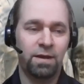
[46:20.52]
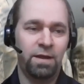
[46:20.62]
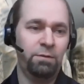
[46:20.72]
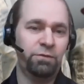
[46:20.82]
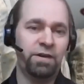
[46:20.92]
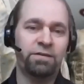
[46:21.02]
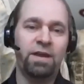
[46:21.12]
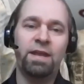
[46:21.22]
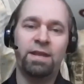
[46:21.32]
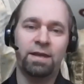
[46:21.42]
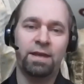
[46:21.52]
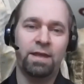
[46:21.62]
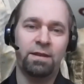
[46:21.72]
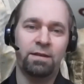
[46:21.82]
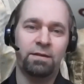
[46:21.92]
it was entertaining.
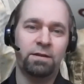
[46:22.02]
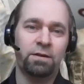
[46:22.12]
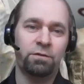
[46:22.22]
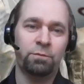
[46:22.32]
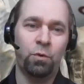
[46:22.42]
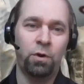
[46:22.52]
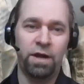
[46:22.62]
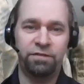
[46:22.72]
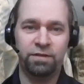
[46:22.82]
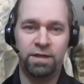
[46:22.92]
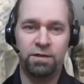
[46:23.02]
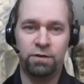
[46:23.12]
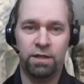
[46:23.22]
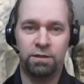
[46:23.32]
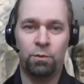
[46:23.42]
And the more isolated you get,